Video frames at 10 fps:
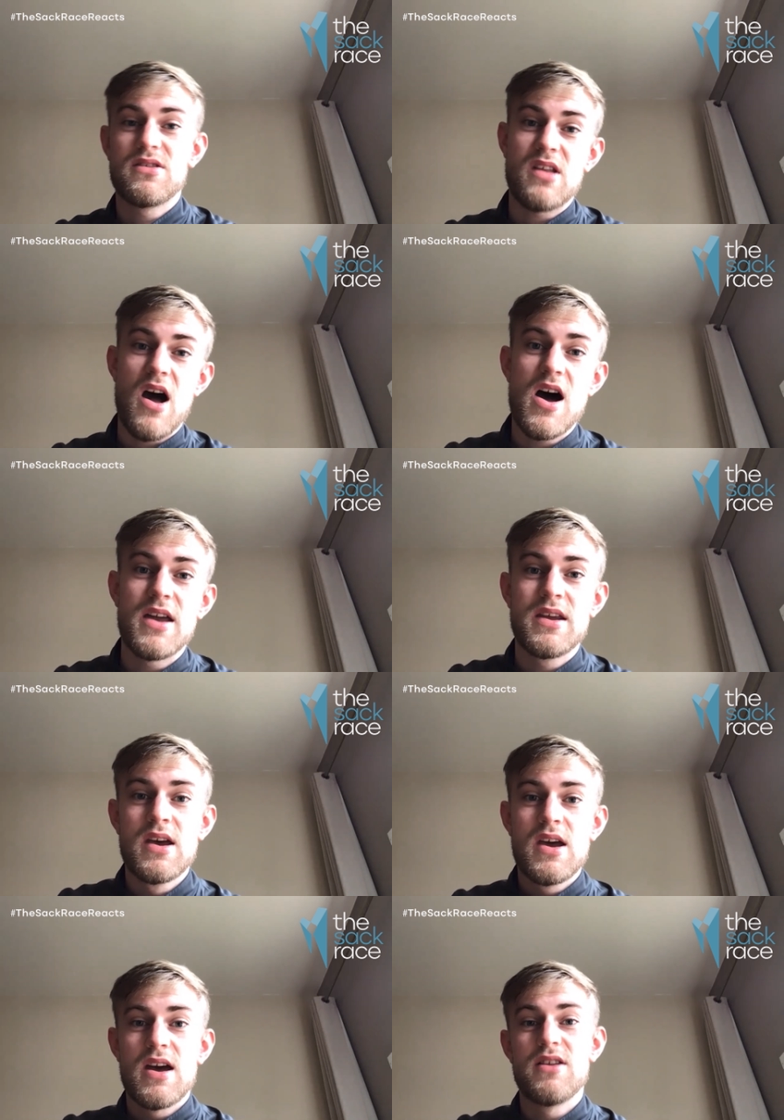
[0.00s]
started
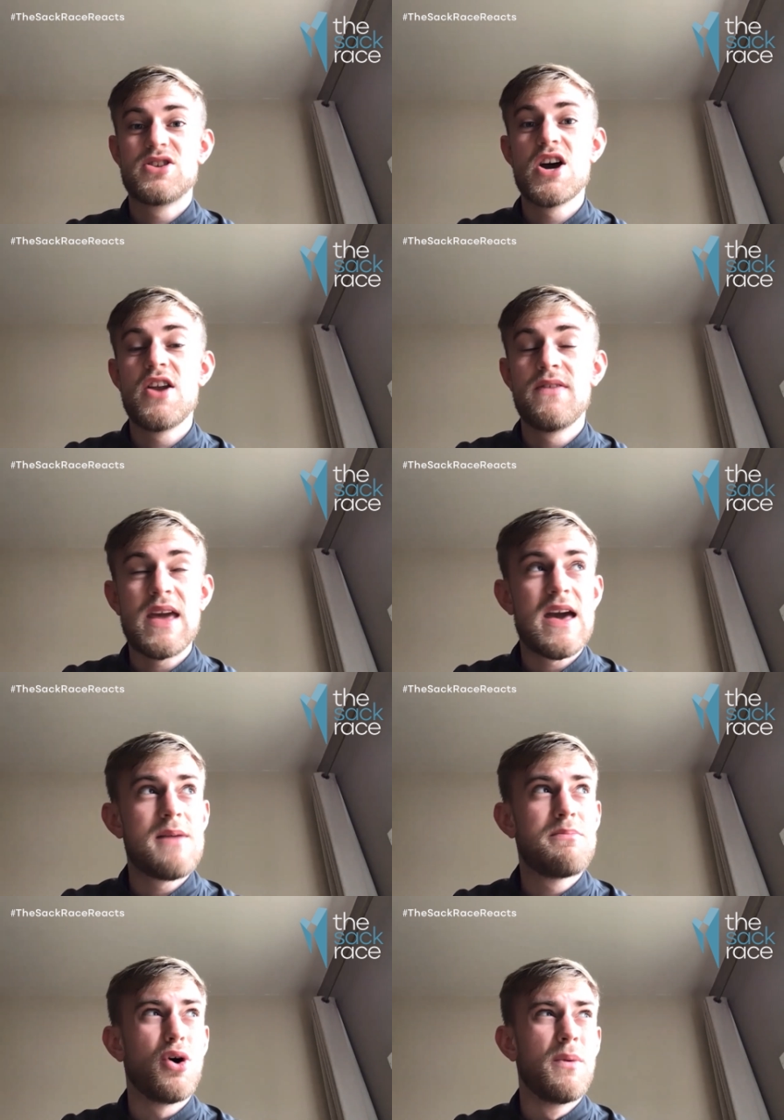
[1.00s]
at the turn of the
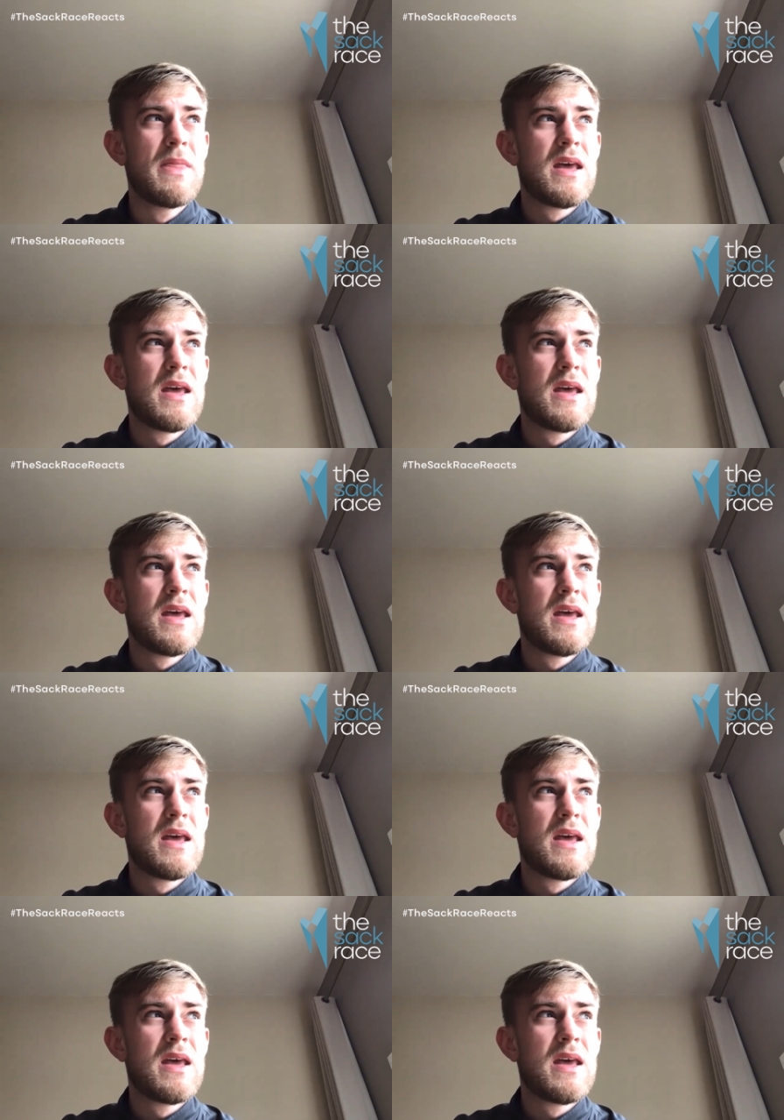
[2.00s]
year. But